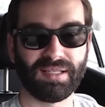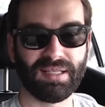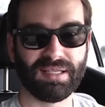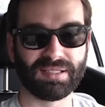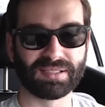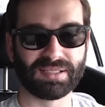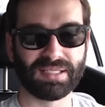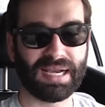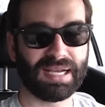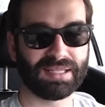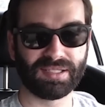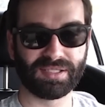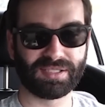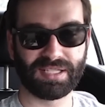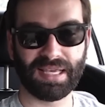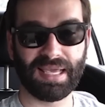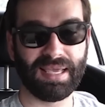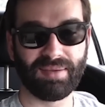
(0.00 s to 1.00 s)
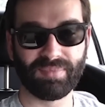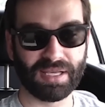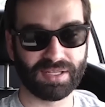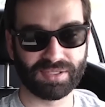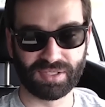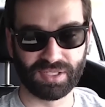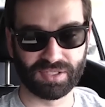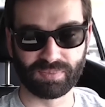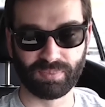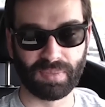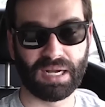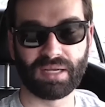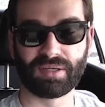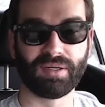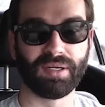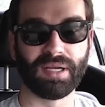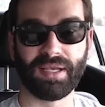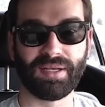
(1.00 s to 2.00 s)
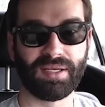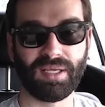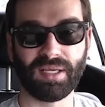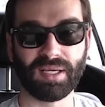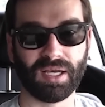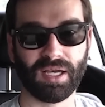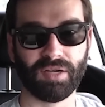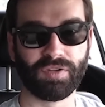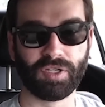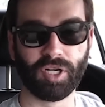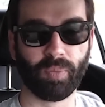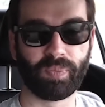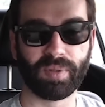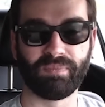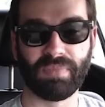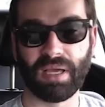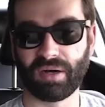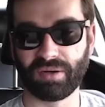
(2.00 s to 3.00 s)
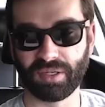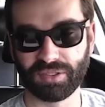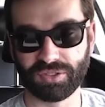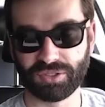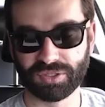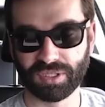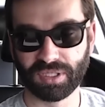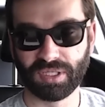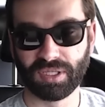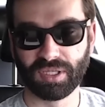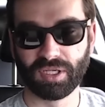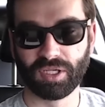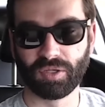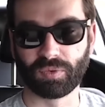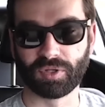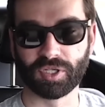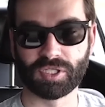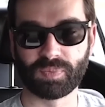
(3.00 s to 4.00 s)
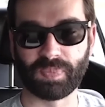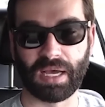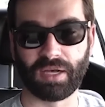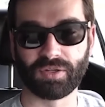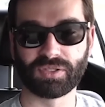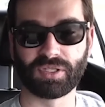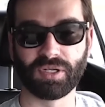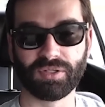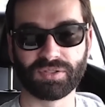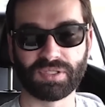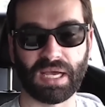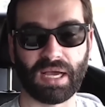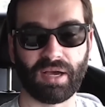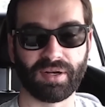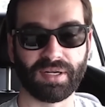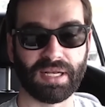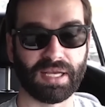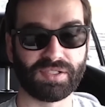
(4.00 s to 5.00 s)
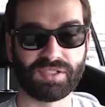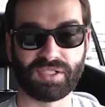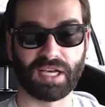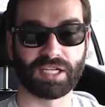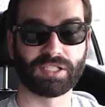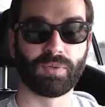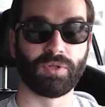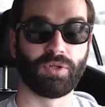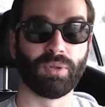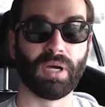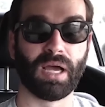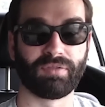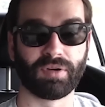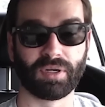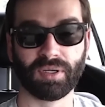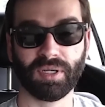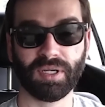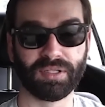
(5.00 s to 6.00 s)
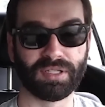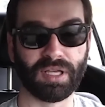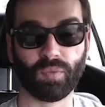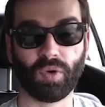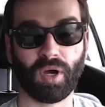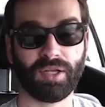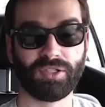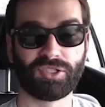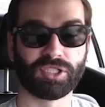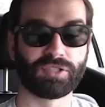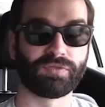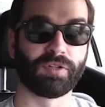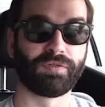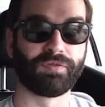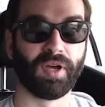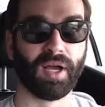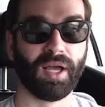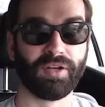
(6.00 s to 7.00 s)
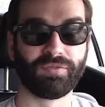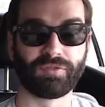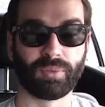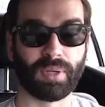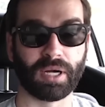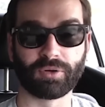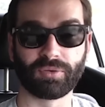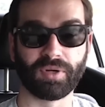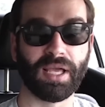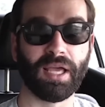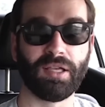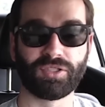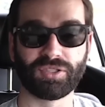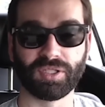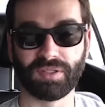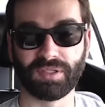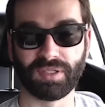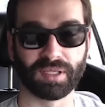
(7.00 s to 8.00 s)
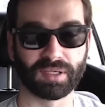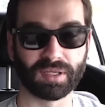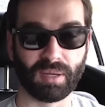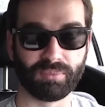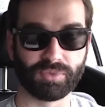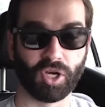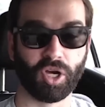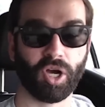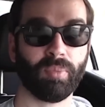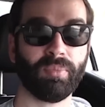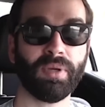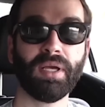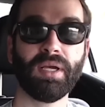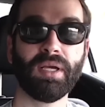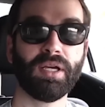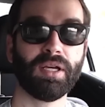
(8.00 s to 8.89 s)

is not the same as this modern idea of an open marriage where a spouse goes out and has sex with whoever they want just for fun, for recreation, and then comes home